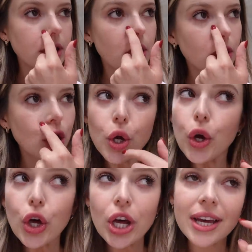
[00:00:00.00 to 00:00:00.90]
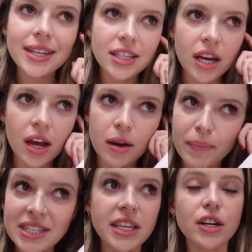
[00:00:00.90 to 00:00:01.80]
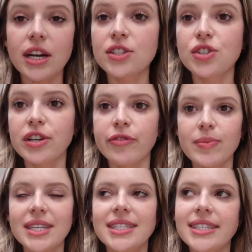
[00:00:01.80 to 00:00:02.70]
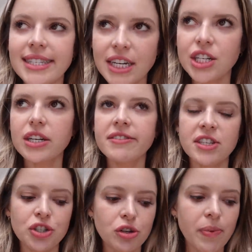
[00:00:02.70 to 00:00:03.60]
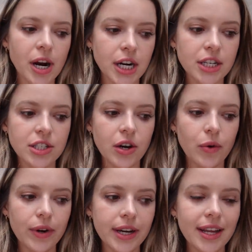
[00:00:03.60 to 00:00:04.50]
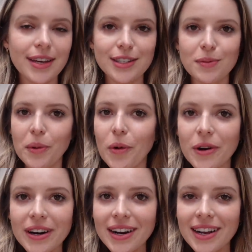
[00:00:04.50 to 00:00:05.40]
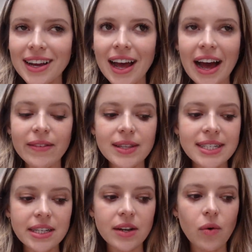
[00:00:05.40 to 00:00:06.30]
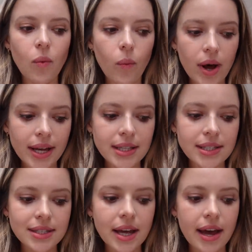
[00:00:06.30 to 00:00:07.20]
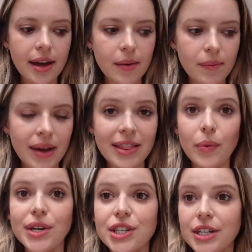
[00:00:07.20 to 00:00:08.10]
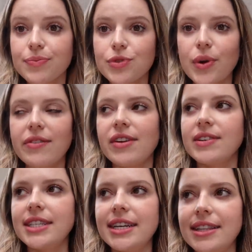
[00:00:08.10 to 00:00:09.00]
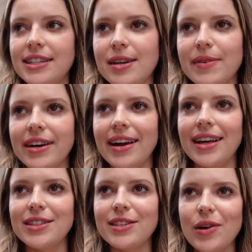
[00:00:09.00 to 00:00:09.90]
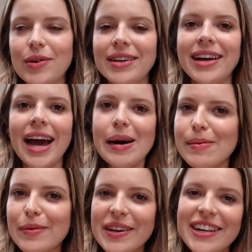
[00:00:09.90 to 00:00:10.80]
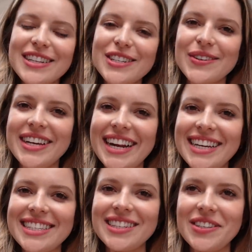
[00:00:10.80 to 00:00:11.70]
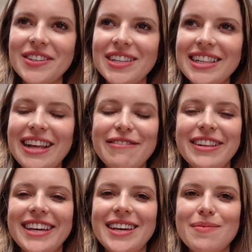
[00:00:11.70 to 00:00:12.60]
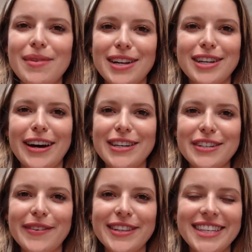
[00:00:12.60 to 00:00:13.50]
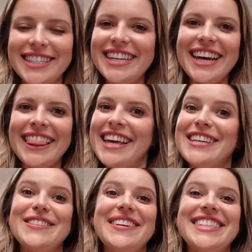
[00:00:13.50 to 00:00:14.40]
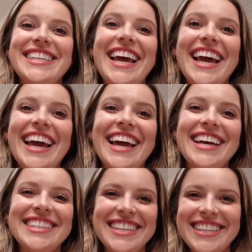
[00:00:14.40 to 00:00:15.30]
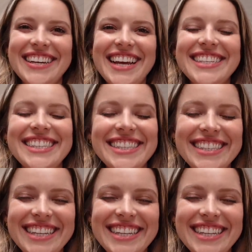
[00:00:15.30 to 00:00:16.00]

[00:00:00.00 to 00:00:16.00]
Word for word: Noglu is uh, basically across the street from the center of Central Park, so we're gonna explore. I've only seen it once um, in the winter, so I've never seen it in the summer, and so how about we all enjoy a nice little lovely montage of all the scenic things we see? Does that sound nice?